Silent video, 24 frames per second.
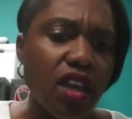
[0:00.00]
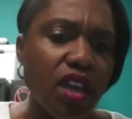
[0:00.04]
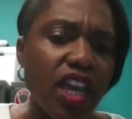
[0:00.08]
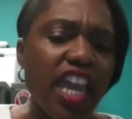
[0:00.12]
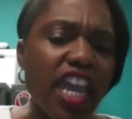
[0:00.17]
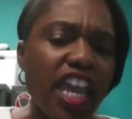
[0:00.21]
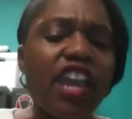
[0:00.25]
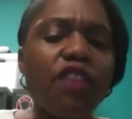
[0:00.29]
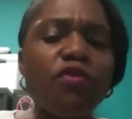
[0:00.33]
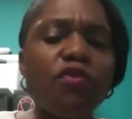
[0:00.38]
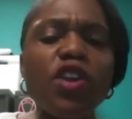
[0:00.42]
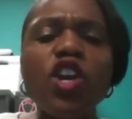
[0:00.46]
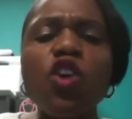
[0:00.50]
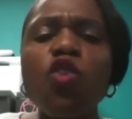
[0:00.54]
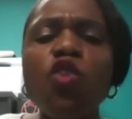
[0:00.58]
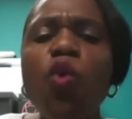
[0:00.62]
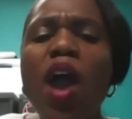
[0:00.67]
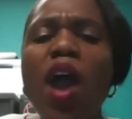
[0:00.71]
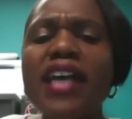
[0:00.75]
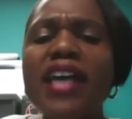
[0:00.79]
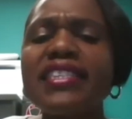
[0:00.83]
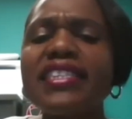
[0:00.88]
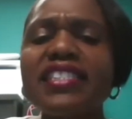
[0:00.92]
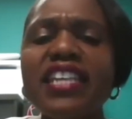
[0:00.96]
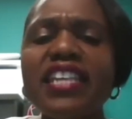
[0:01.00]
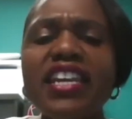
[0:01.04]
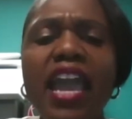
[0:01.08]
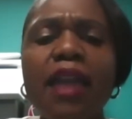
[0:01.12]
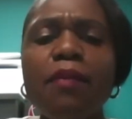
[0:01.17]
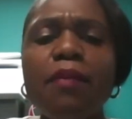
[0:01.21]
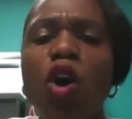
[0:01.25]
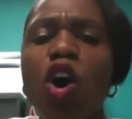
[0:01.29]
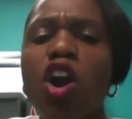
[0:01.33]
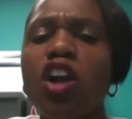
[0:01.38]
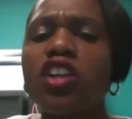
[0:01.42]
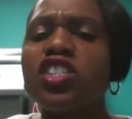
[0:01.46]
He requests
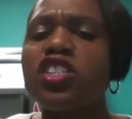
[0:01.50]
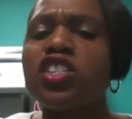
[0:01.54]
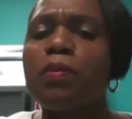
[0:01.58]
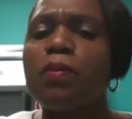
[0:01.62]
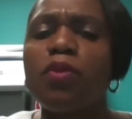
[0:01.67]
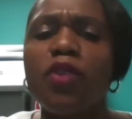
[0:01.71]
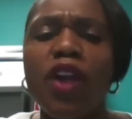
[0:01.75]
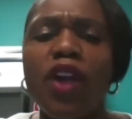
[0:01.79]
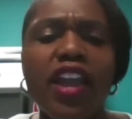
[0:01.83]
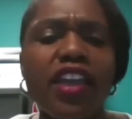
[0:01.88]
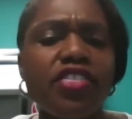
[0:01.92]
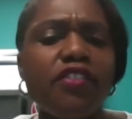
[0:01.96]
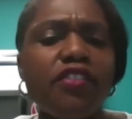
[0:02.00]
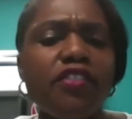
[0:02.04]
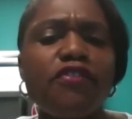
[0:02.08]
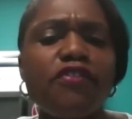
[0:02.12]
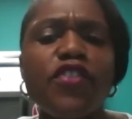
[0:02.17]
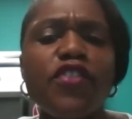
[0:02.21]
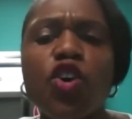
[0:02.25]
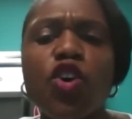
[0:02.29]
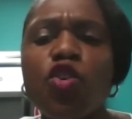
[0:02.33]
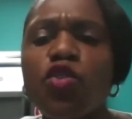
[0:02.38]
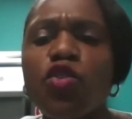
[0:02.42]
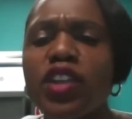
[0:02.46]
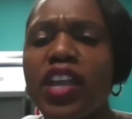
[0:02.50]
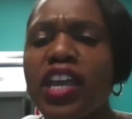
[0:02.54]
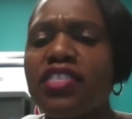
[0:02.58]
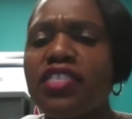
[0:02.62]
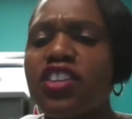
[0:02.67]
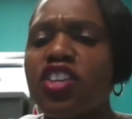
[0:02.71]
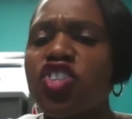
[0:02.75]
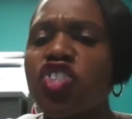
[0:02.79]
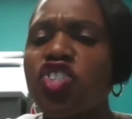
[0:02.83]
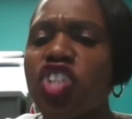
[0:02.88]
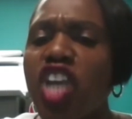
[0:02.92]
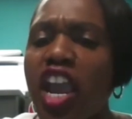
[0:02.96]
Tamar to bring the food in
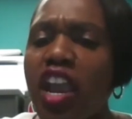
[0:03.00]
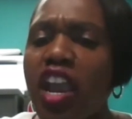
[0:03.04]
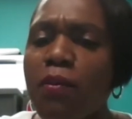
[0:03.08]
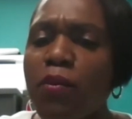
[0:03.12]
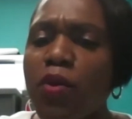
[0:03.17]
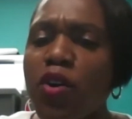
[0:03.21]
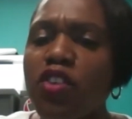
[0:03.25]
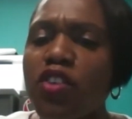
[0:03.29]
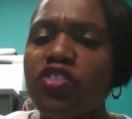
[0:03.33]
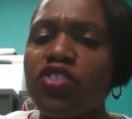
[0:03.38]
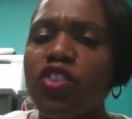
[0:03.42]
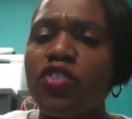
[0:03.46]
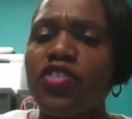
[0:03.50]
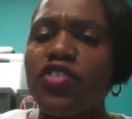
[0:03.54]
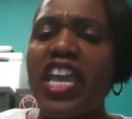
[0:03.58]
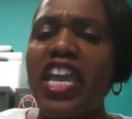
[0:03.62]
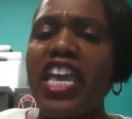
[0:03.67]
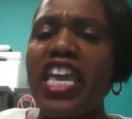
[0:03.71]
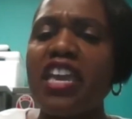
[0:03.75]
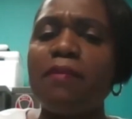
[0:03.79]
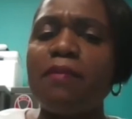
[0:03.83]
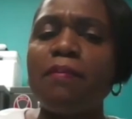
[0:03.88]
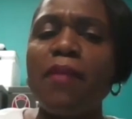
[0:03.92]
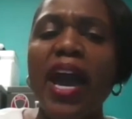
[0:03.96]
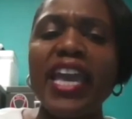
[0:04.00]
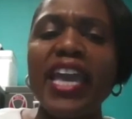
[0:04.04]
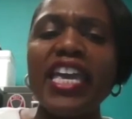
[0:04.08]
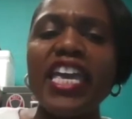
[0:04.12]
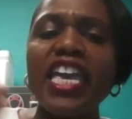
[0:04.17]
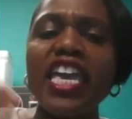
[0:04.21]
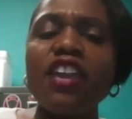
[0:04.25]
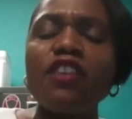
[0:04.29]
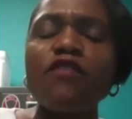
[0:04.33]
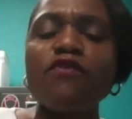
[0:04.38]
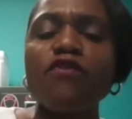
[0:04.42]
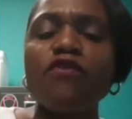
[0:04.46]
the chamber so that he might
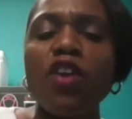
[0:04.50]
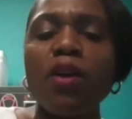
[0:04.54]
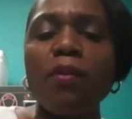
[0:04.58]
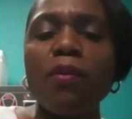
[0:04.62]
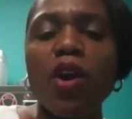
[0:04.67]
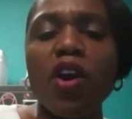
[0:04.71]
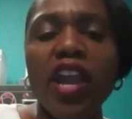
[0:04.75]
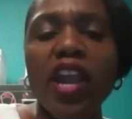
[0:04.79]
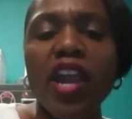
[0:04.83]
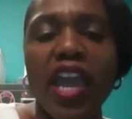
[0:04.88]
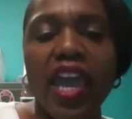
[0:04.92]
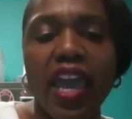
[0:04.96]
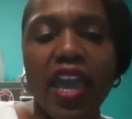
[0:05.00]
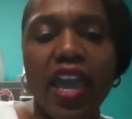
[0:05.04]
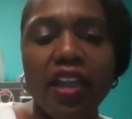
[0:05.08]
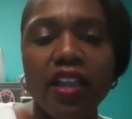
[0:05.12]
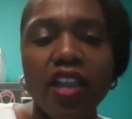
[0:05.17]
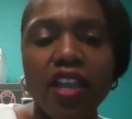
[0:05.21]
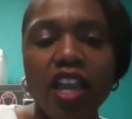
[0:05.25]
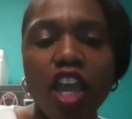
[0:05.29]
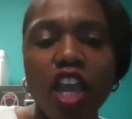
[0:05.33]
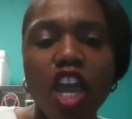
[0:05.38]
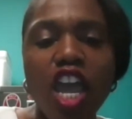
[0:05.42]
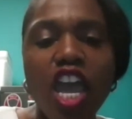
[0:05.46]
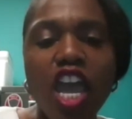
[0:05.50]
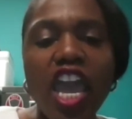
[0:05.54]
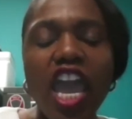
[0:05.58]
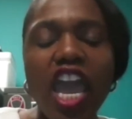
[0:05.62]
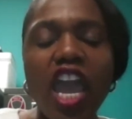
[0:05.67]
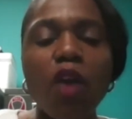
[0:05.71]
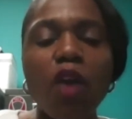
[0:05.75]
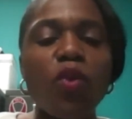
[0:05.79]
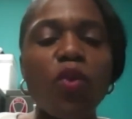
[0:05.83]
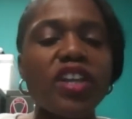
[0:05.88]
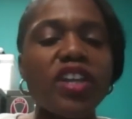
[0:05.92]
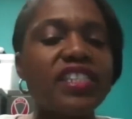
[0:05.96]
eat from her hand.
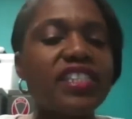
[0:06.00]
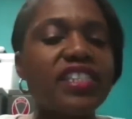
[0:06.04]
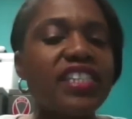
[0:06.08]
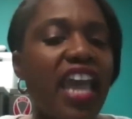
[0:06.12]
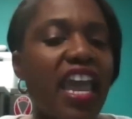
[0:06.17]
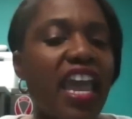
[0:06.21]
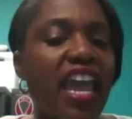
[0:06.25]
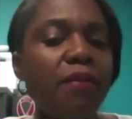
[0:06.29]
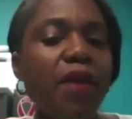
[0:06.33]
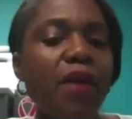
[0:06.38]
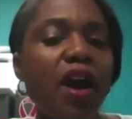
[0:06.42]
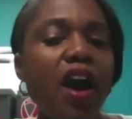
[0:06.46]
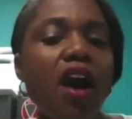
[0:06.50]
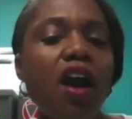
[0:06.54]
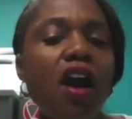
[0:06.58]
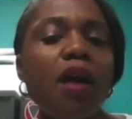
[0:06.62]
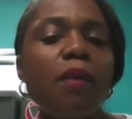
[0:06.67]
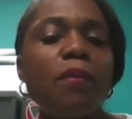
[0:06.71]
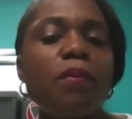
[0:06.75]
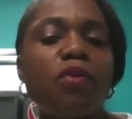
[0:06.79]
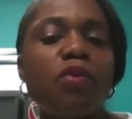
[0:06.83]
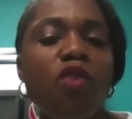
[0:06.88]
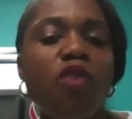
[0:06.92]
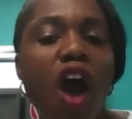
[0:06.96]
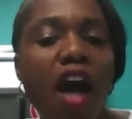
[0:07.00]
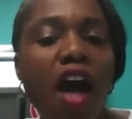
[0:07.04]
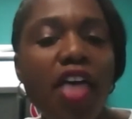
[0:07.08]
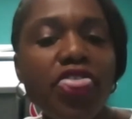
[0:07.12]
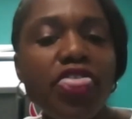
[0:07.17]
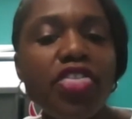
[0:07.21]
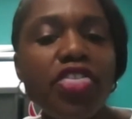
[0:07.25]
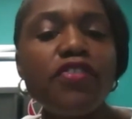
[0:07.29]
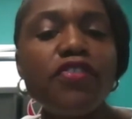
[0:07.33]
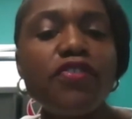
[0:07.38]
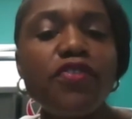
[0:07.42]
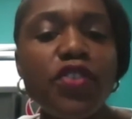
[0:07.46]
And when Tamar brought
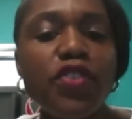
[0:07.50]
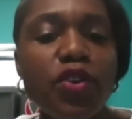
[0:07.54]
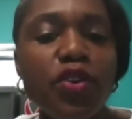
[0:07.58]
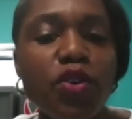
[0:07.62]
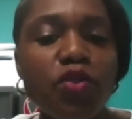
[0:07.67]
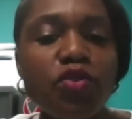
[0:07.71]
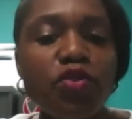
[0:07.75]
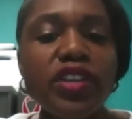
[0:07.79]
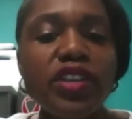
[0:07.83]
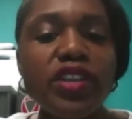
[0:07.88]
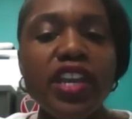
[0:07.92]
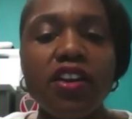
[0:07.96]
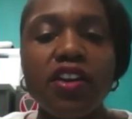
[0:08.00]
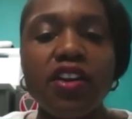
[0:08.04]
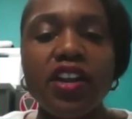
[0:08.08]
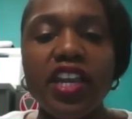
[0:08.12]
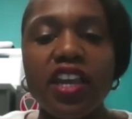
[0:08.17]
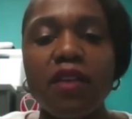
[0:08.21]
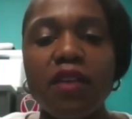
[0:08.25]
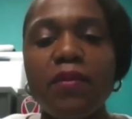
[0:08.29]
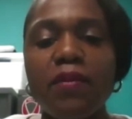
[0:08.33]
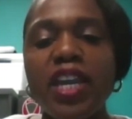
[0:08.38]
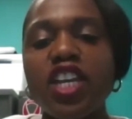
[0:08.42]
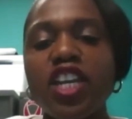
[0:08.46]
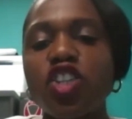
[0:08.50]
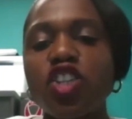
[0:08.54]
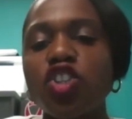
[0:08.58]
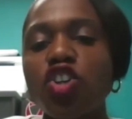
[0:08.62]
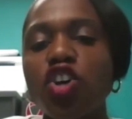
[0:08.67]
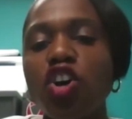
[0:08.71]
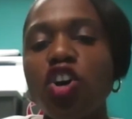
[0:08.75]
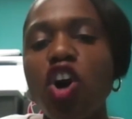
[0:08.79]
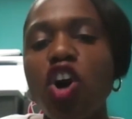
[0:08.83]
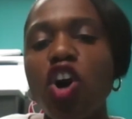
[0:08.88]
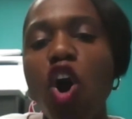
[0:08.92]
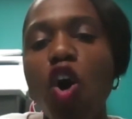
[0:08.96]
the food near him, he
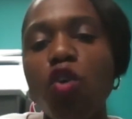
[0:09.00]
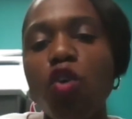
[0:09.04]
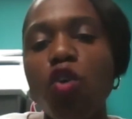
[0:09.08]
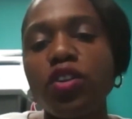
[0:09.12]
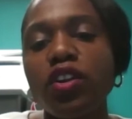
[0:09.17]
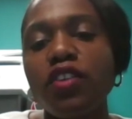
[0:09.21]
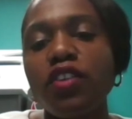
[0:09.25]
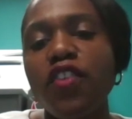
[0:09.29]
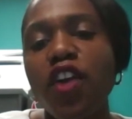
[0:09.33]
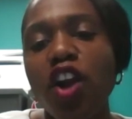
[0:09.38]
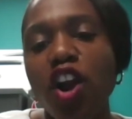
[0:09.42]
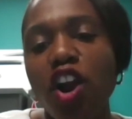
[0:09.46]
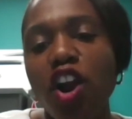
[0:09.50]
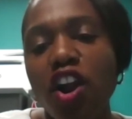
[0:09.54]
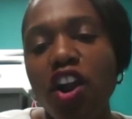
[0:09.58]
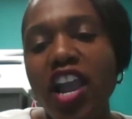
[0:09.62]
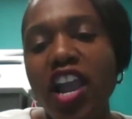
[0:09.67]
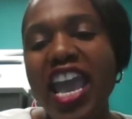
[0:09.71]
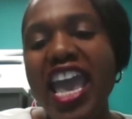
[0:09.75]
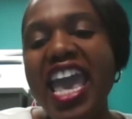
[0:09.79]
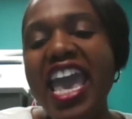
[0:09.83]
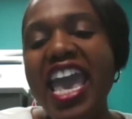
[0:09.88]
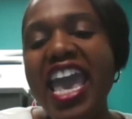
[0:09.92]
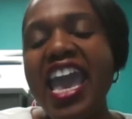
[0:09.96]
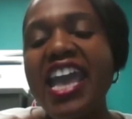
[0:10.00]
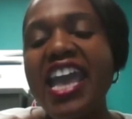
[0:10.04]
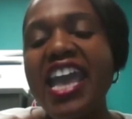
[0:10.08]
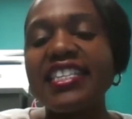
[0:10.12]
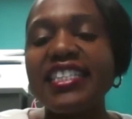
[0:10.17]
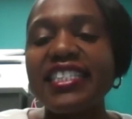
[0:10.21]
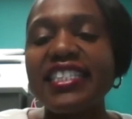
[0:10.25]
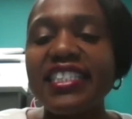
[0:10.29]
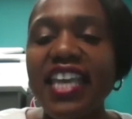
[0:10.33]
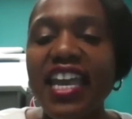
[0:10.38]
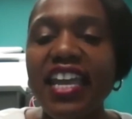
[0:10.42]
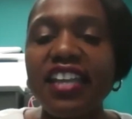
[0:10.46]
took hold of her and
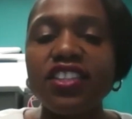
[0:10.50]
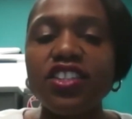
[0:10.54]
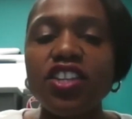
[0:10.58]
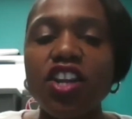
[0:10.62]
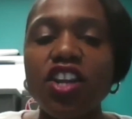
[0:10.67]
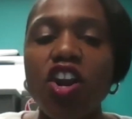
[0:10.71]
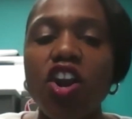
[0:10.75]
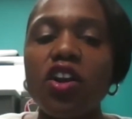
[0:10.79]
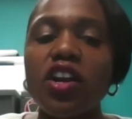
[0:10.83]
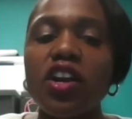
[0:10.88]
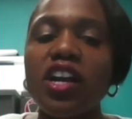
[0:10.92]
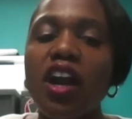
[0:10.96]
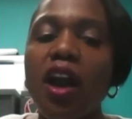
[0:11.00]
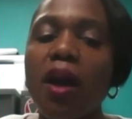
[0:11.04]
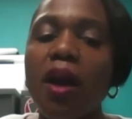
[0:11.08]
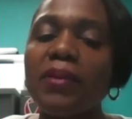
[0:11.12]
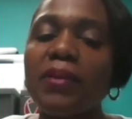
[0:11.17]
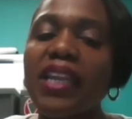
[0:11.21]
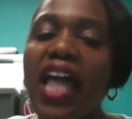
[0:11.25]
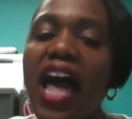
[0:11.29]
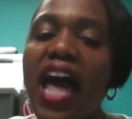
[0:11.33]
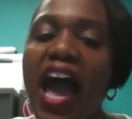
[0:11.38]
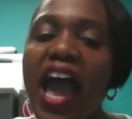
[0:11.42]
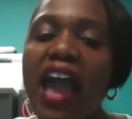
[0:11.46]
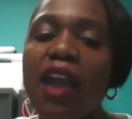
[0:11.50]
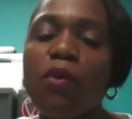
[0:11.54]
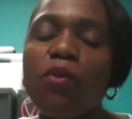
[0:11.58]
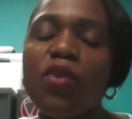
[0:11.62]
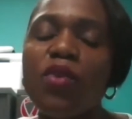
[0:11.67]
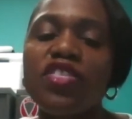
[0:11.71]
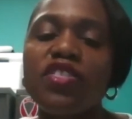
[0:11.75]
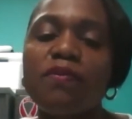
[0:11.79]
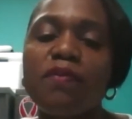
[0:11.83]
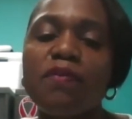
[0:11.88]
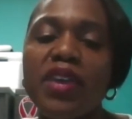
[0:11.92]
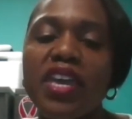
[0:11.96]
said to her, "Come lie
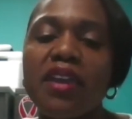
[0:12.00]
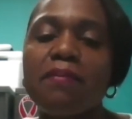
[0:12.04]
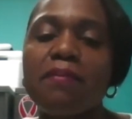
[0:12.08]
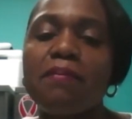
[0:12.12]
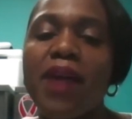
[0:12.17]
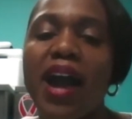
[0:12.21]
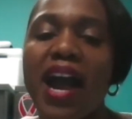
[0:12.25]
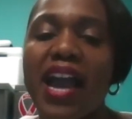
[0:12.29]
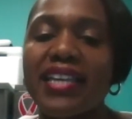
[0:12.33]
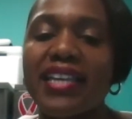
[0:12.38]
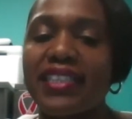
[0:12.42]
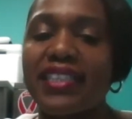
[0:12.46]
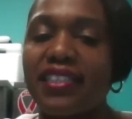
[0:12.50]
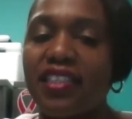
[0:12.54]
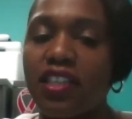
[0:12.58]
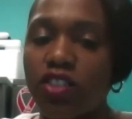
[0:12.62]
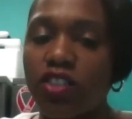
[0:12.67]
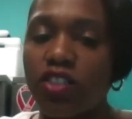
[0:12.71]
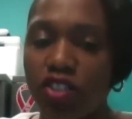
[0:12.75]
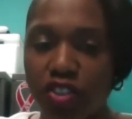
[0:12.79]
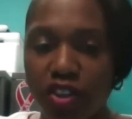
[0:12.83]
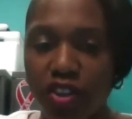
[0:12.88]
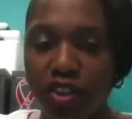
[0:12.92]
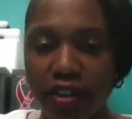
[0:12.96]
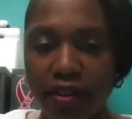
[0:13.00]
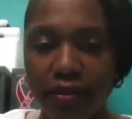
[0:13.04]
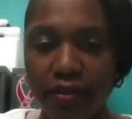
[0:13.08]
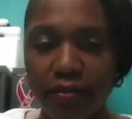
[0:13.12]
with me, my sister."